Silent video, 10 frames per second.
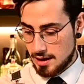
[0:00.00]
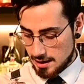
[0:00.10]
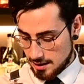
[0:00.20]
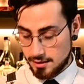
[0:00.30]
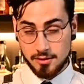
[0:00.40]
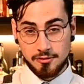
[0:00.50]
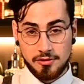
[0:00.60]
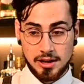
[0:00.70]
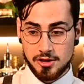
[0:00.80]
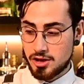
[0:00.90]
And to
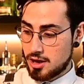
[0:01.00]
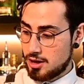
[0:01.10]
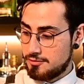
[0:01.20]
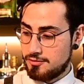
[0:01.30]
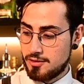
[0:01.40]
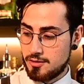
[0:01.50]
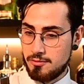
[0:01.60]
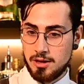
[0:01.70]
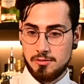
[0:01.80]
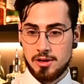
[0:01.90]
finish off,
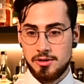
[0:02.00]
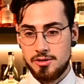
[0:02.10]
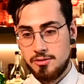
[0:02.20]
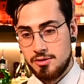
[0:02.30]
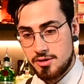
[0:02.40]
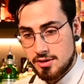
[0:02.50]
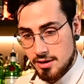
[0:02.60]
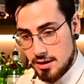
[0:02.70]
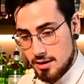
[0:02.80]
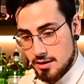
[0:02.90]
we will use
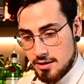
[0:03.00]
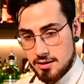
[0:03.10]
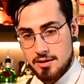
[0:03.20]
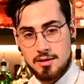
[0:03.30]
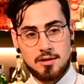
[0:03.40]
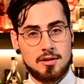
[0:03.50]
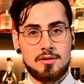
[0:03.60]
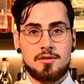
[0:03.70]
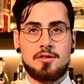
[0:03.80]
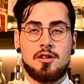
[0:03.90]

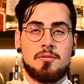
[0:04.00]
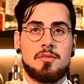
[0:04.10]
some